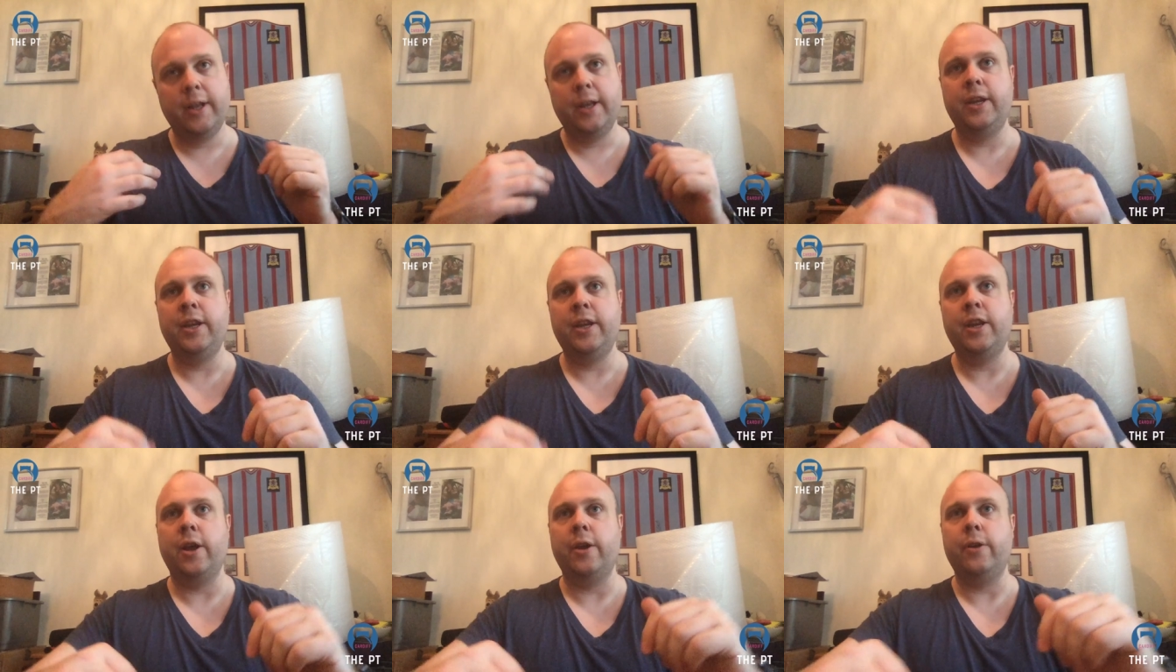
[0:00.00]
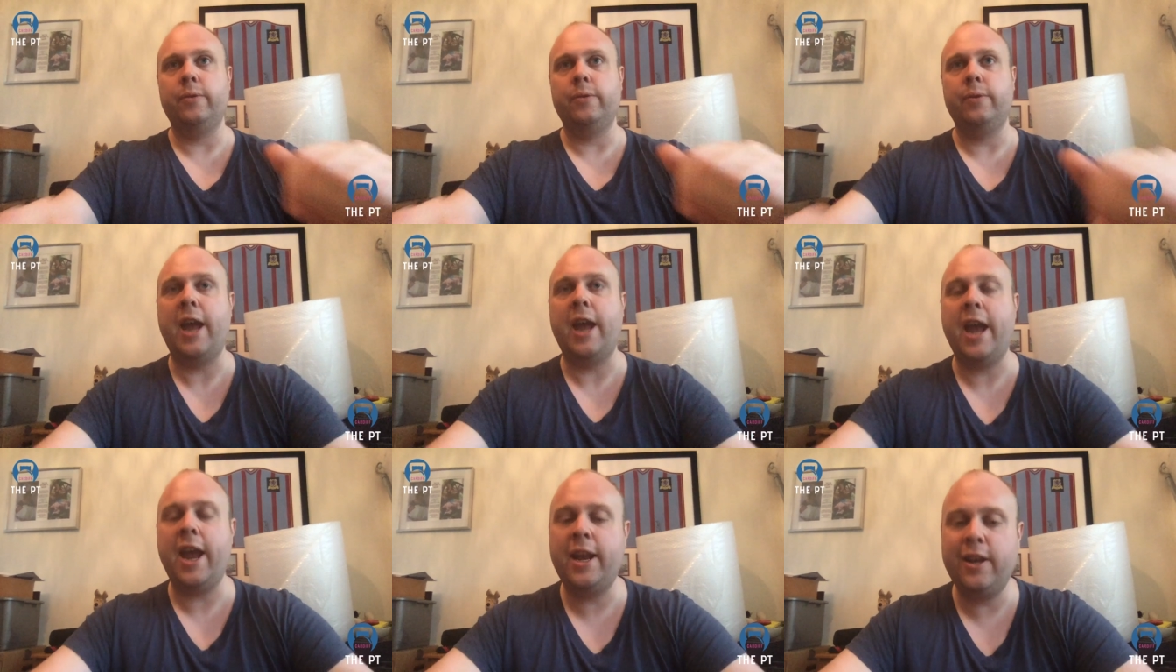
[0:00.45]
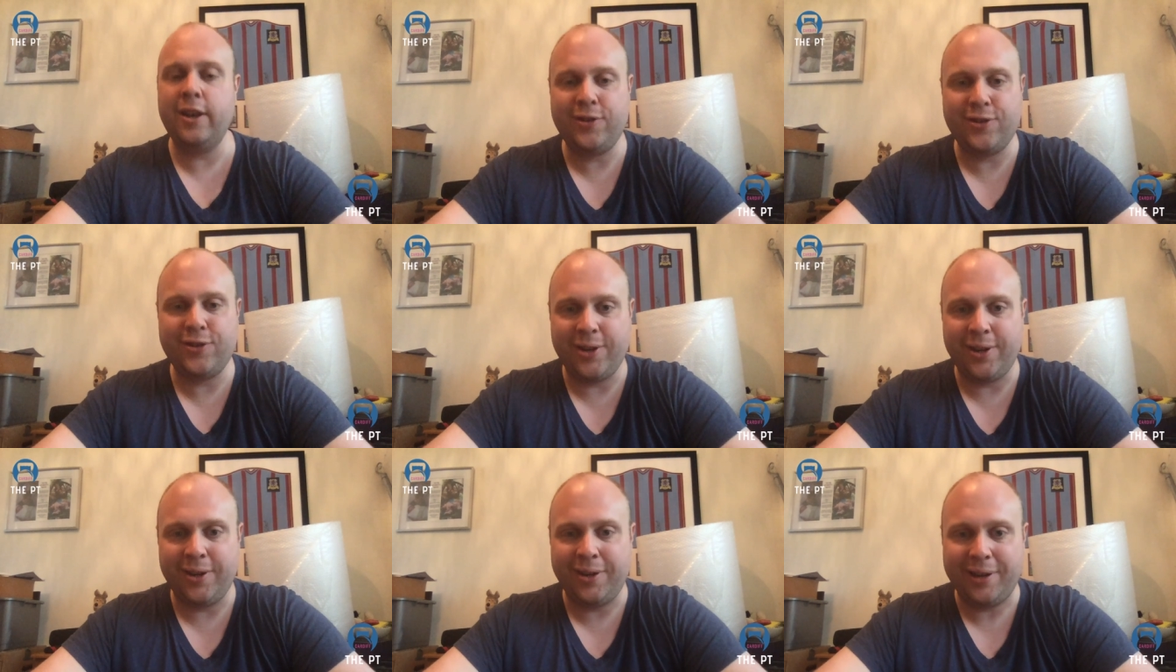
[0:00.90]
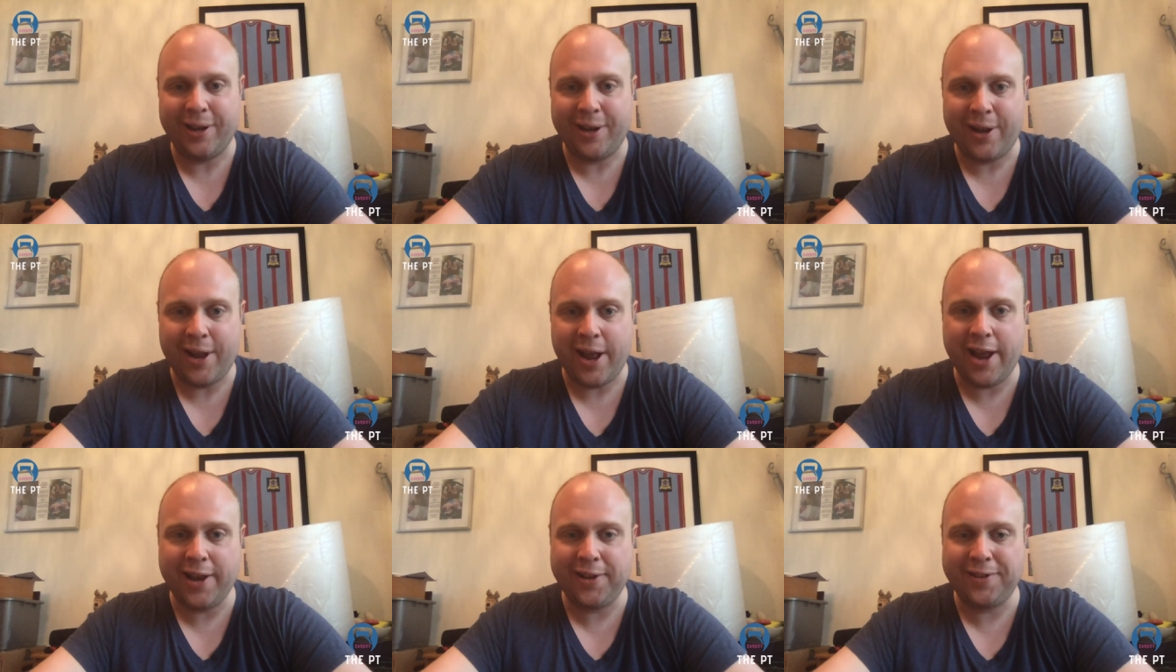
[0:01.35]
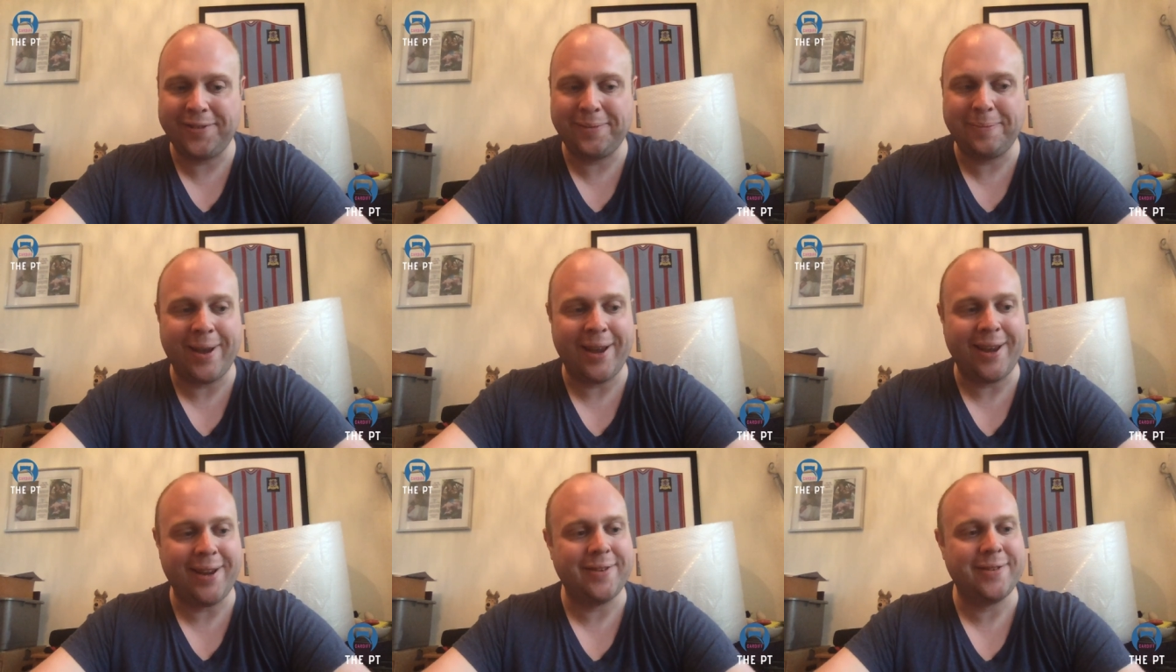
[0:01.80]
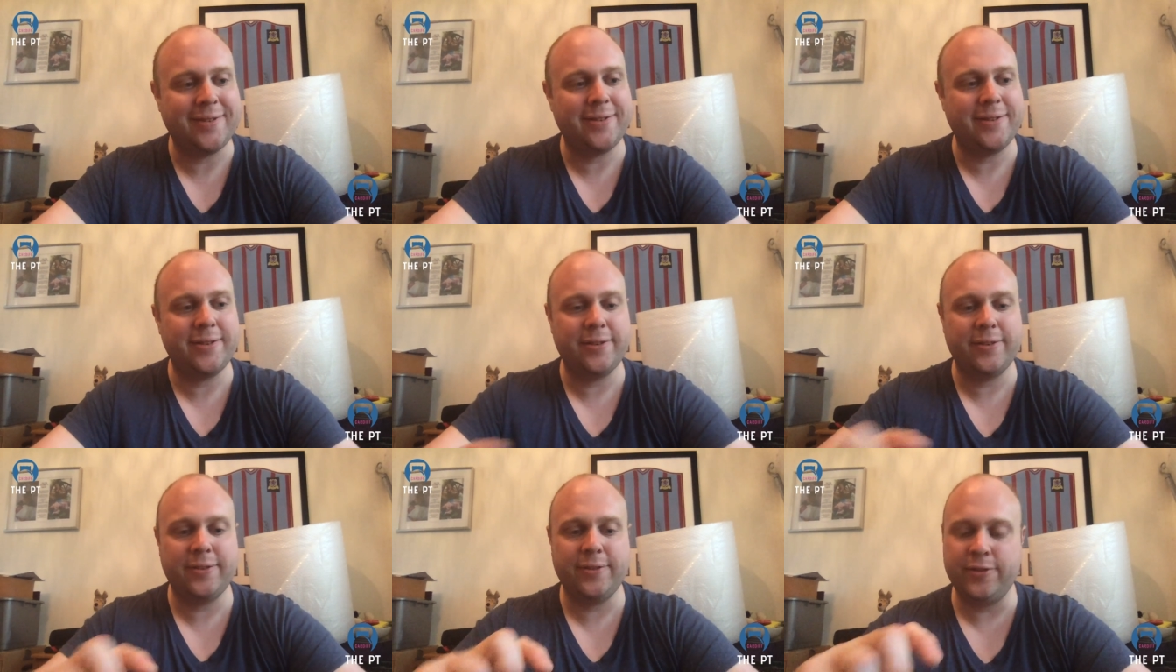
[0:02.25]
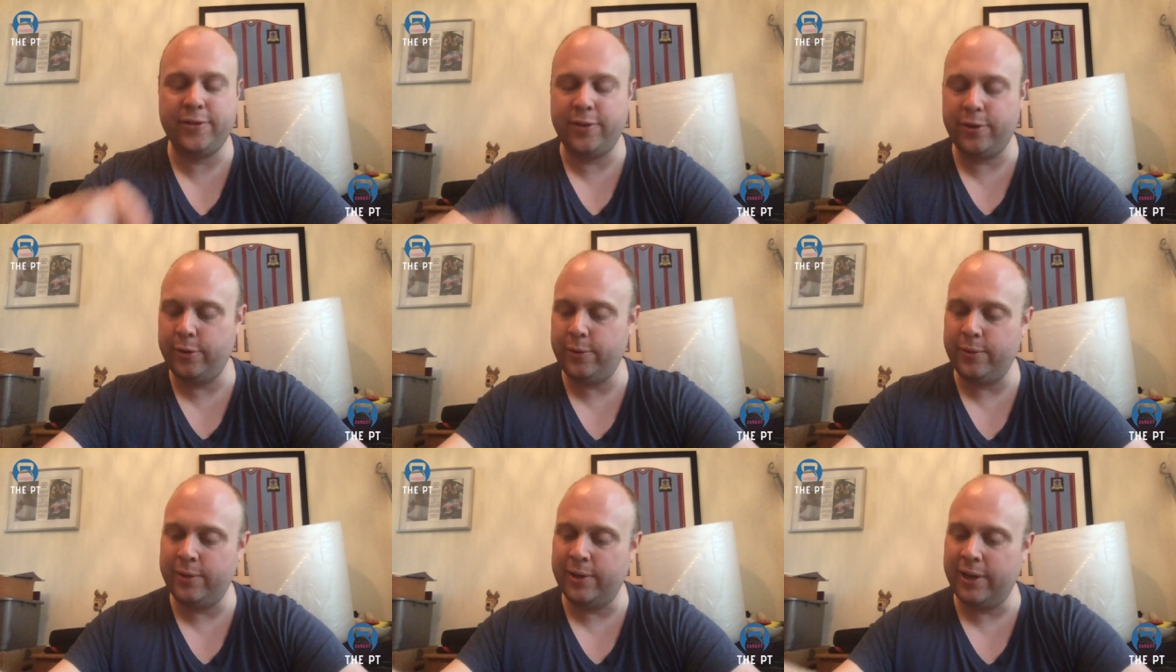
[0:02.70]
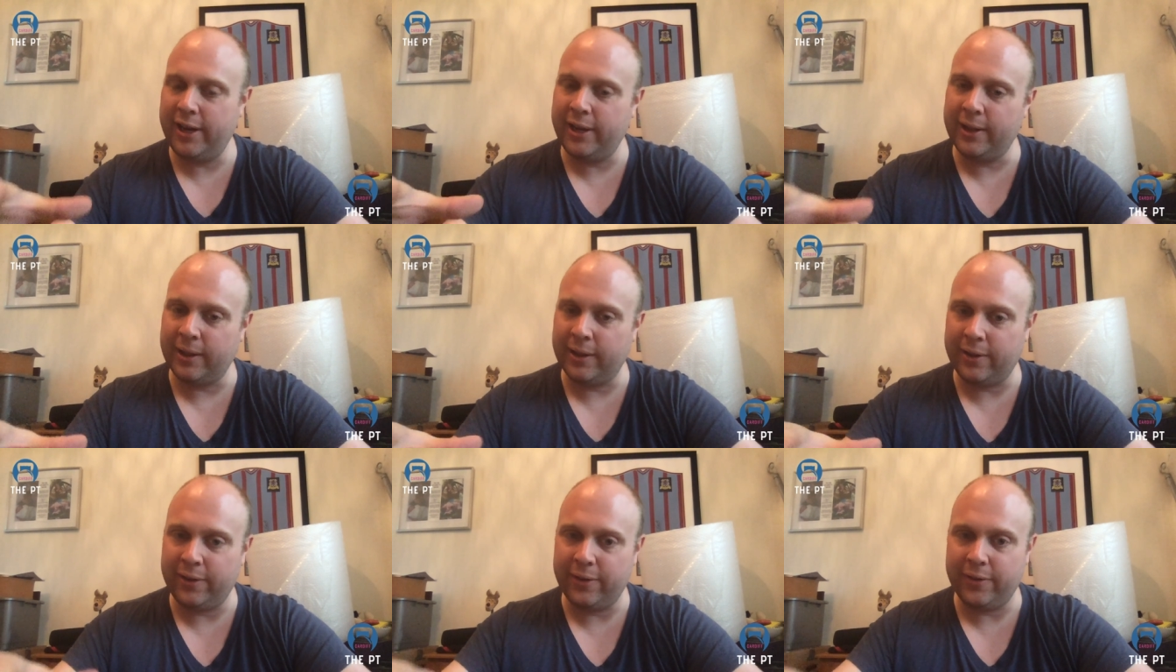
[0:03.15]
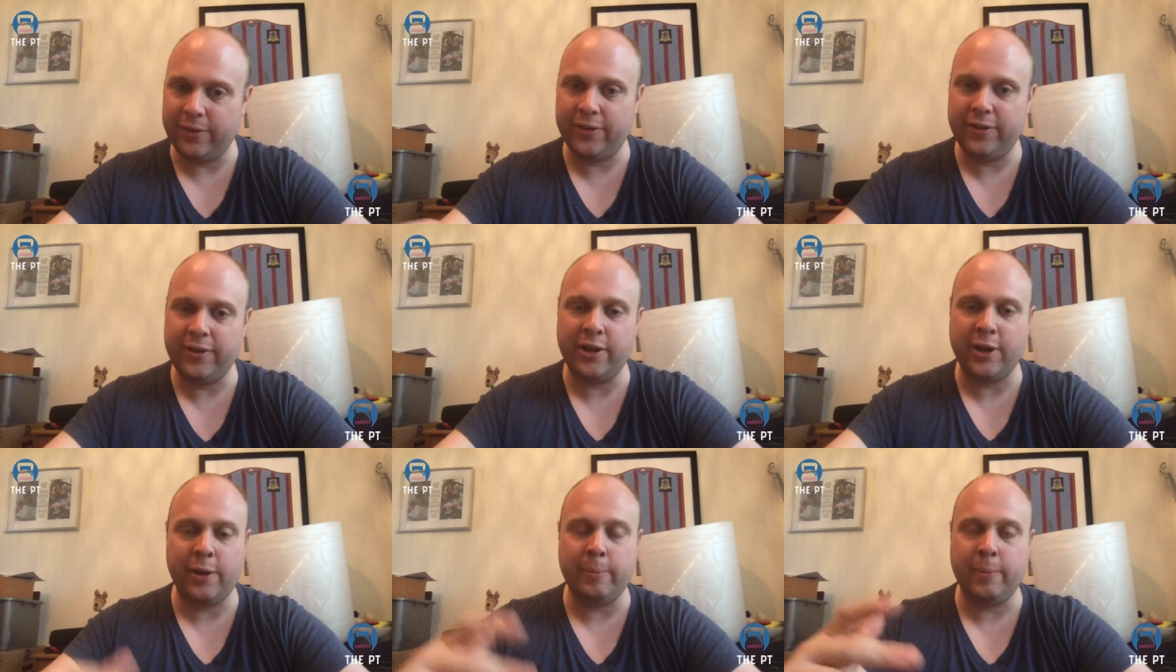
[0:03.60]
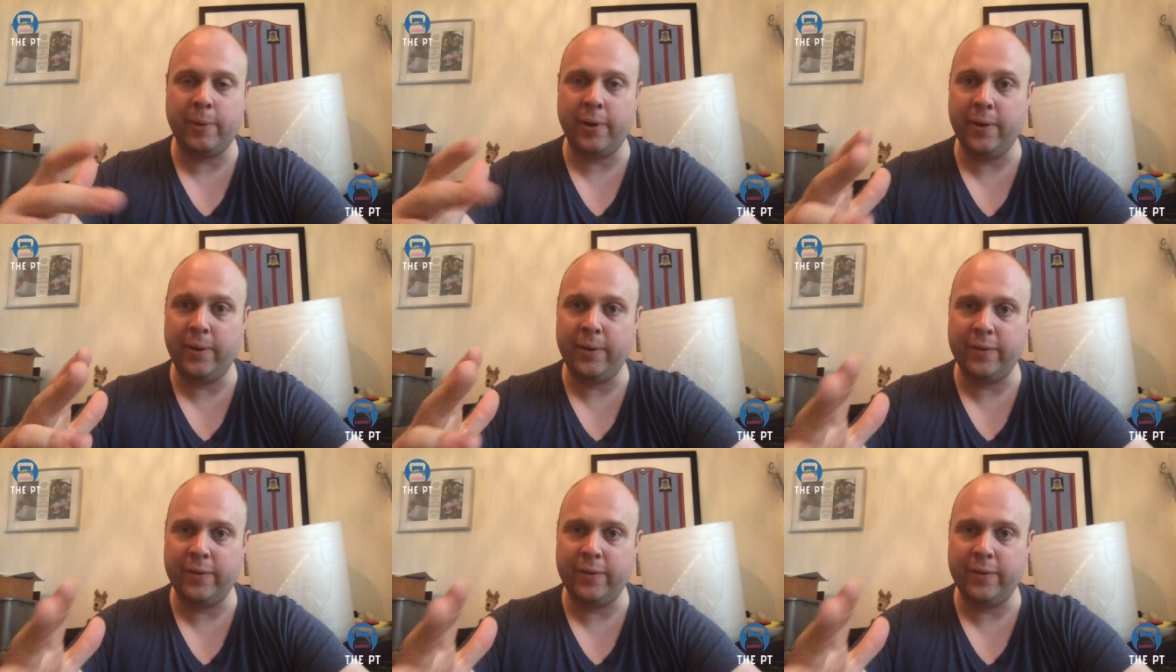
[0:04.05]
you know, energy and headspace to little ones, you know, my,